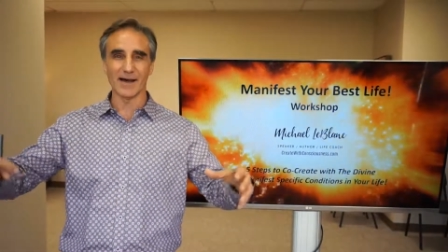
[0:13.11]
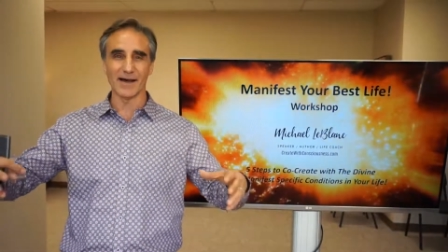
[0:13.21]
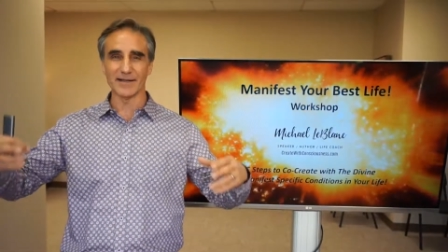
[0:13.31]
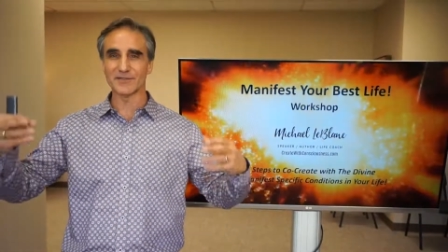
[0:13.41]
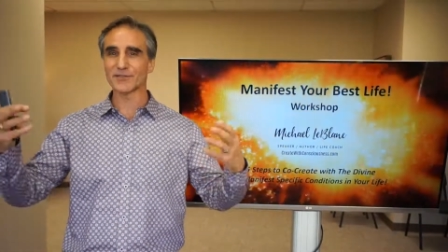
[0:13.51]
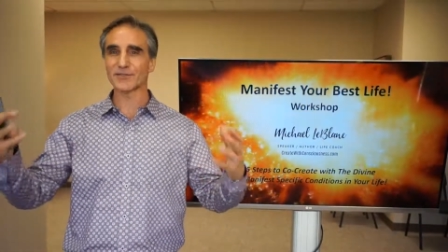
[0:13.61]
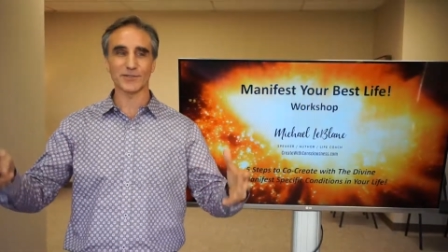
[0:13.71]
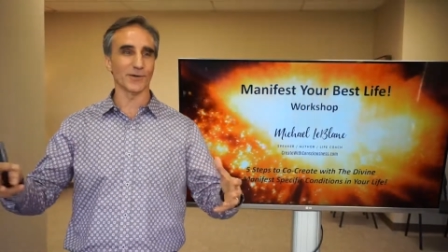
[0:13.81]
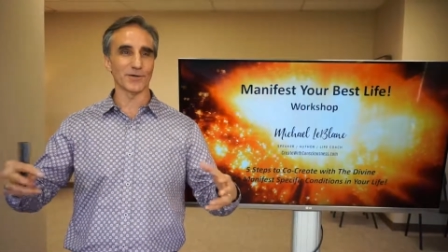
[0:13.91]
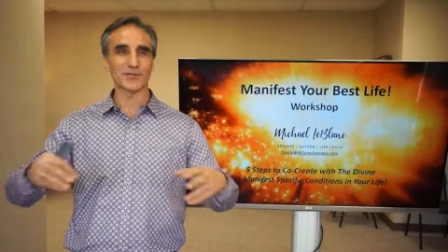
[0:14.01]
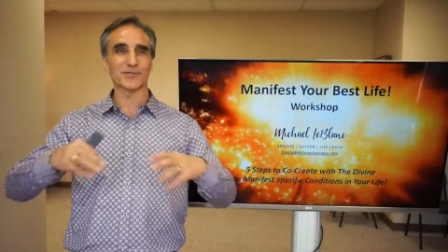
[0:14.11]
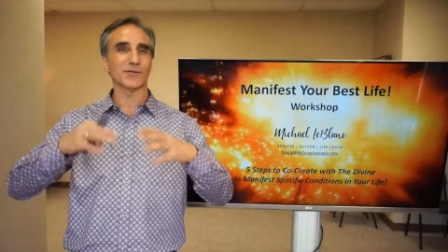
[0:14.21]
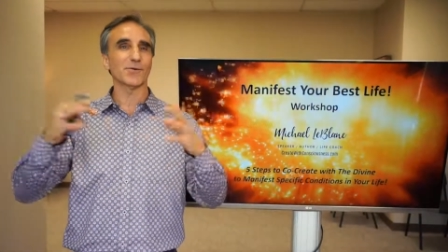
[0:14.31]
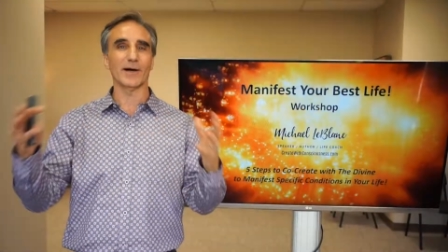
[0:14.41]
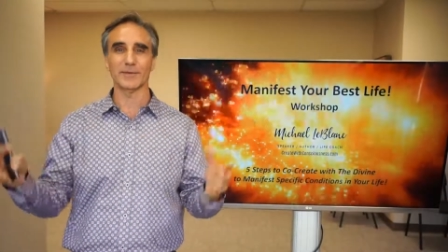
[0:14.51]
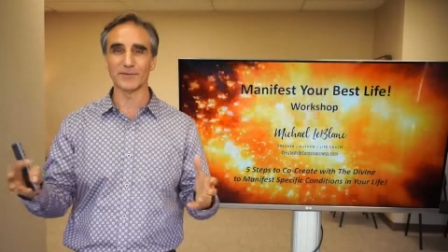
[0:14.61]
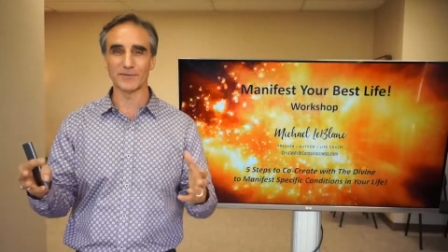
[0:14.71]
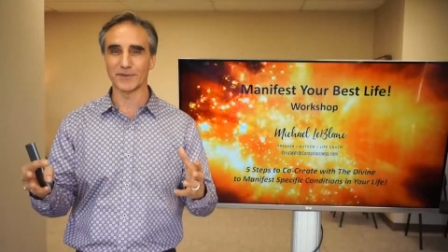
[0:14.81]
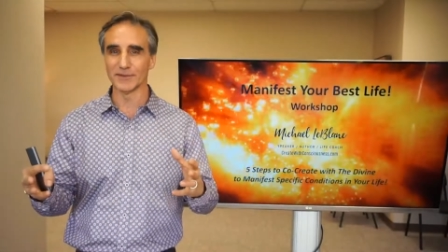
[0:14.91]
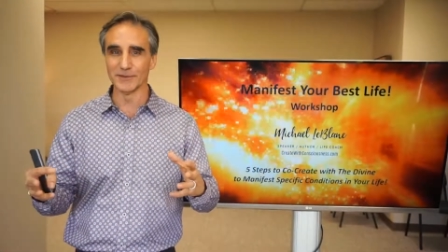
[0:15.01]
God, source, the quantum
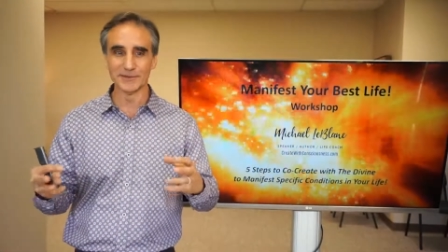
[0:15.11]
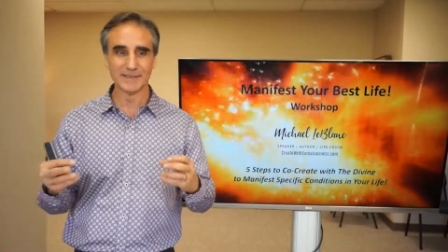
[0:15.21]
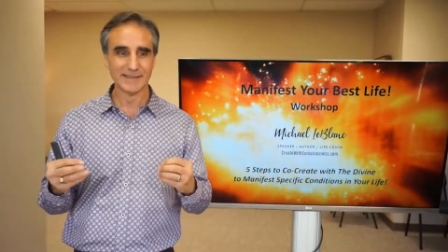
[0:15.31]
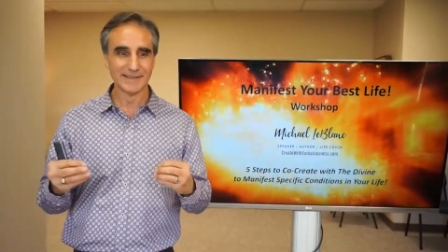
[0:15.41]
field.